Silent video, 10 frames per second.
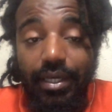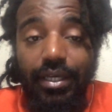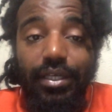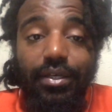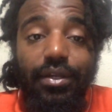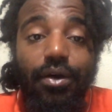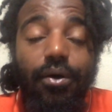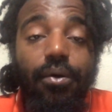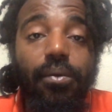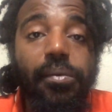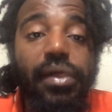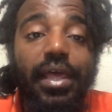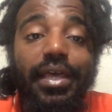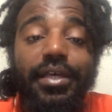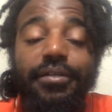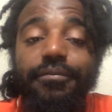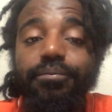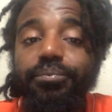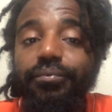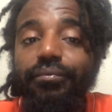you know,
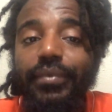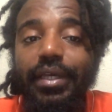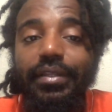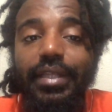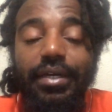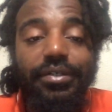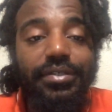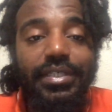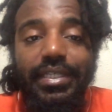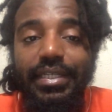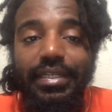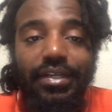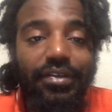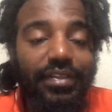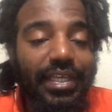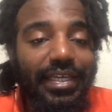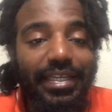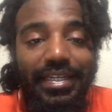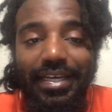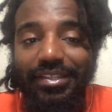and they're sitting there
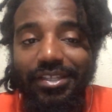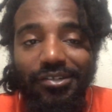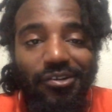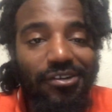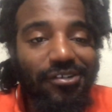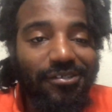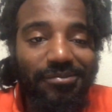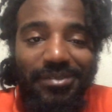thinking that they're all,